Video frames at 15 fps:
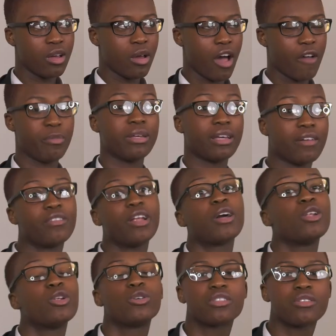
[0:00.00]
I've been given like
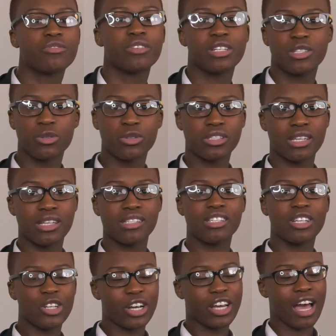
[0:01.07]
a lot of resources
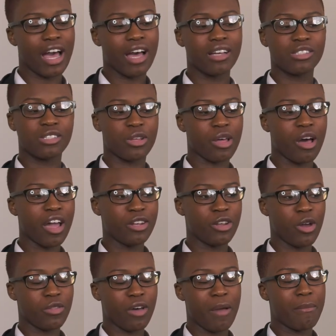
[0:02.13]
to look at so that I
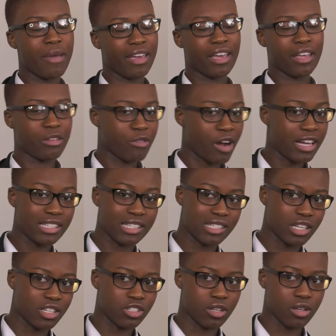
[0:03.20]
know that I'm making the right
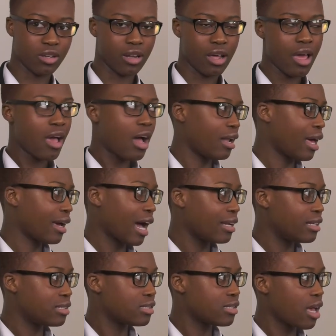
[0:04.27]
decision. And like
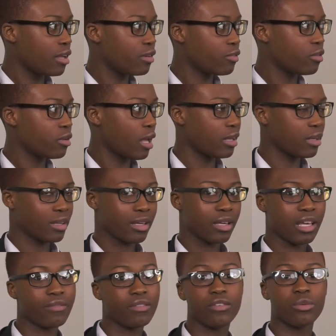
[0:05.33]
Alan said, for like
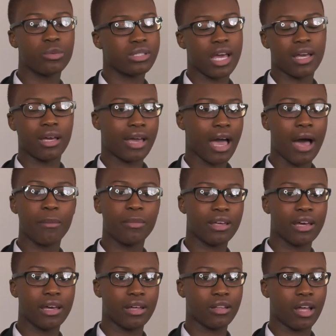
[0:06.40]
even if you want to take a gap
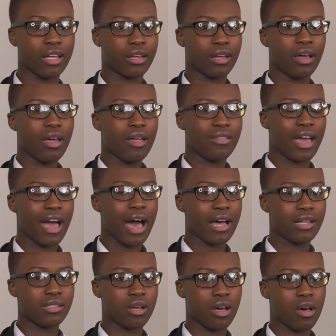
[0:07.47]
year, like they
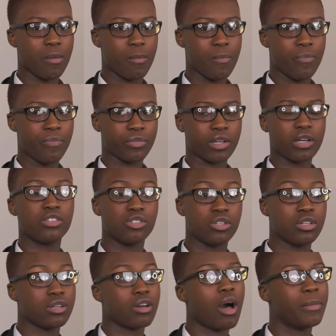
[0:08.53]
had a
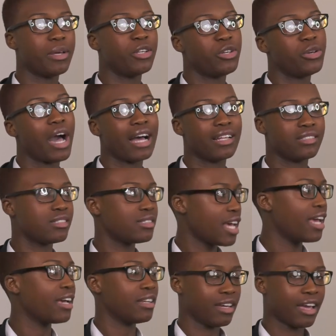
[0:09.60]
student come in who had
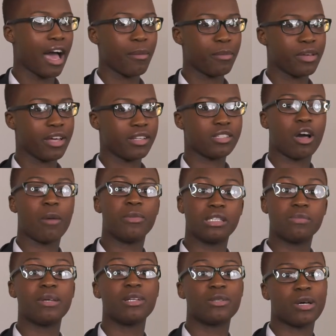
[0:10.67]
taken a gap year to come and
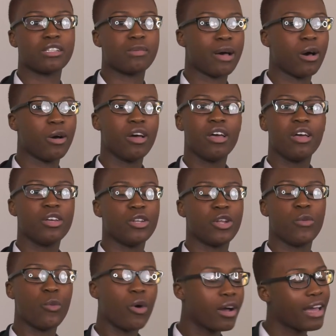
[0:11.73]
speak to us about, you
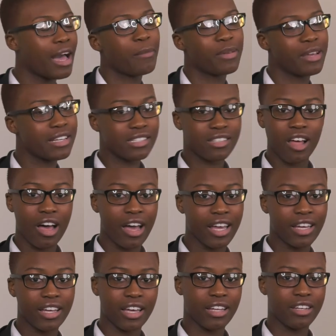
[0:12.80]
know, what a gap year is
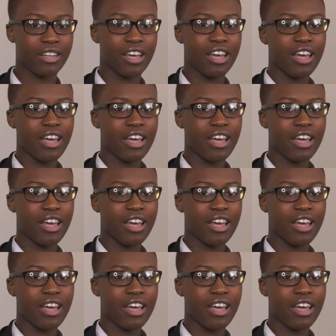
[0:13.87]
like, and